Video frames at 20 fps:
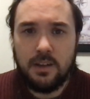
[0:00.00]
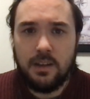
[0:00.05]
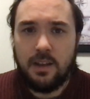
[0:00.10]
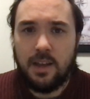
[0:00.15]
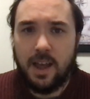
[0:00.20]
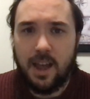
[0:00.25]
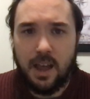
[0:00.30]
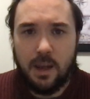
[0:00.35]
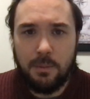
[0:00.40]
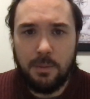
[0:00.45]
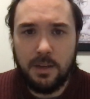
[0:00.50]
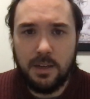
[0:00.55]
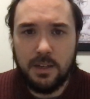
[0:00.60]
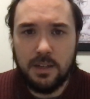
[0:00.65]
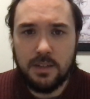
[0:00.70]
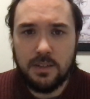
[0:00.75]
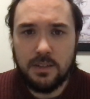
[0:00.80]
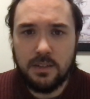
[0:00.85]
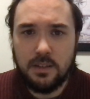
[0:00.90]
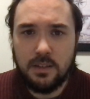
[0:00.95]

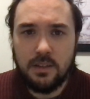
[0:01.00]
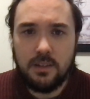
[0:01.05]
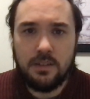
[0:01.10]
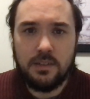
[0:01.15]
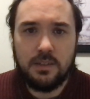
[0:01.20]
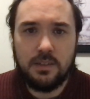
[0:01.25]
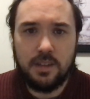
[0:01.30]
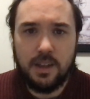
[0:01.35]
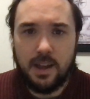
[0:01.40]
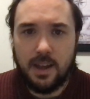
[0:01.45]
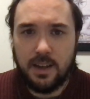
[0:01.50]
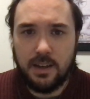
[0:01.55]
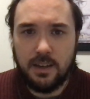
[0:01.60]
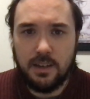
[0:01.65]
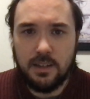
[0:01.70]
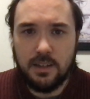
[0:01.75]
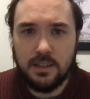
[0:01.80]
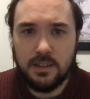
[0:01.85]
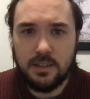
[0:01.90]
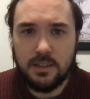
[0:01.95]
happiness,
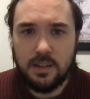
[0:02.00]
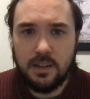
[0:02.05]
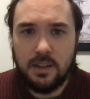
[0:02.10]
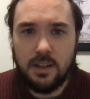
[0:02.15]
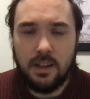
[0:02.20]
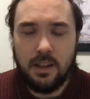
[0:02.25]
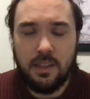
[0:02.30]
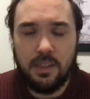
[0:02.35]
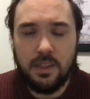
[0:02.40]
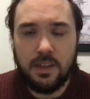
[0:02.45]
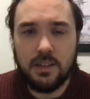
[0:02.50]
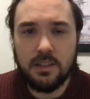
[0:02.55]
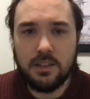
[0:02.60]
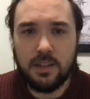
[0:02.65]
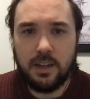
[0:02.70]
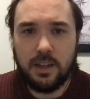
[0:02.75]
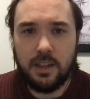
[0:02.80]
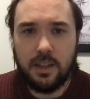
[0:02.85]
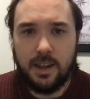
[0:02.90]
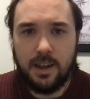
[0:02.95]
sadness, and things
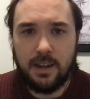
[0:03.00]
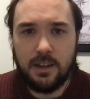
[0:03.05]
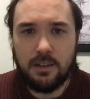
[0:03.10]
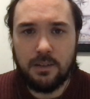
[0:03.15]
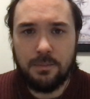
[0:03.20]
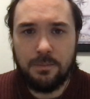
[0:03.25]
like that.